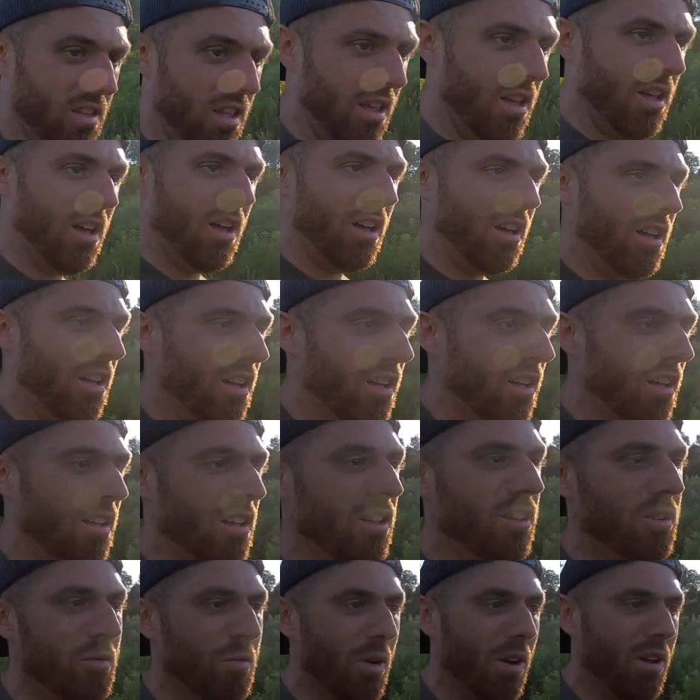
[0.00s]
Yeah,
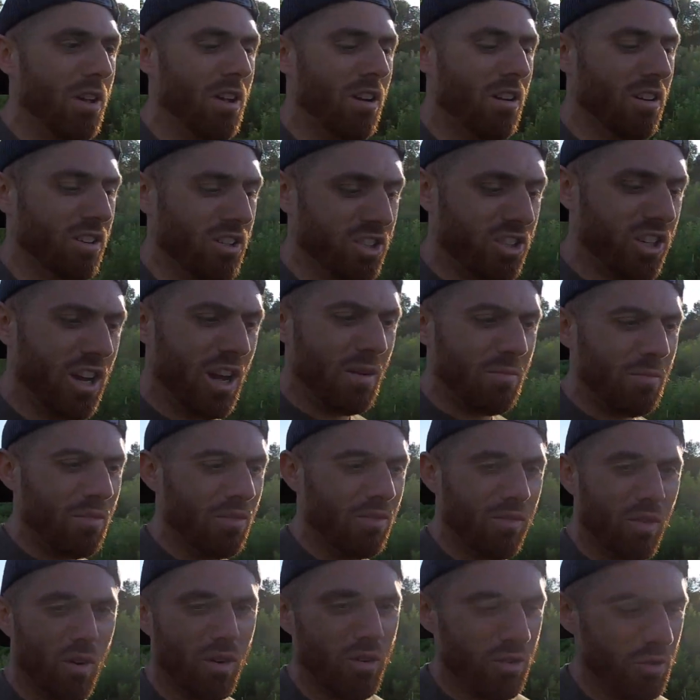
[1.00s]
you might hear a shot
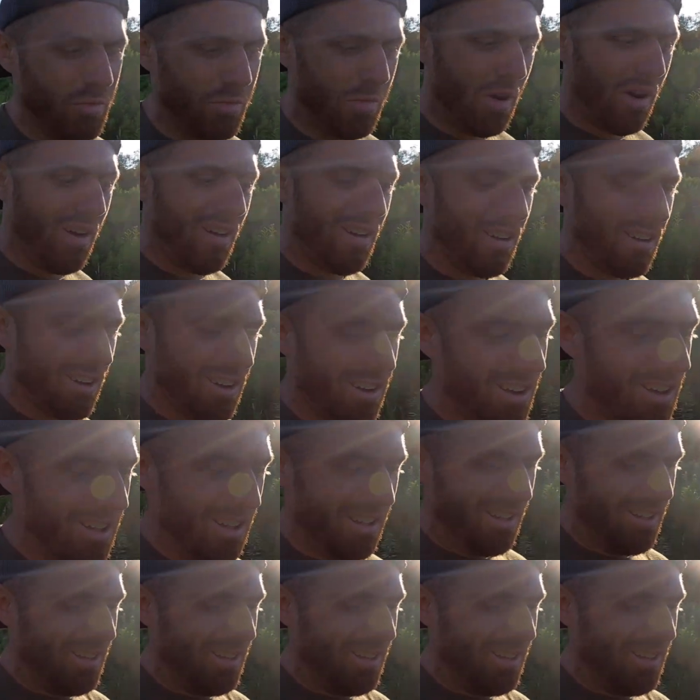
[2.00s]
before you park.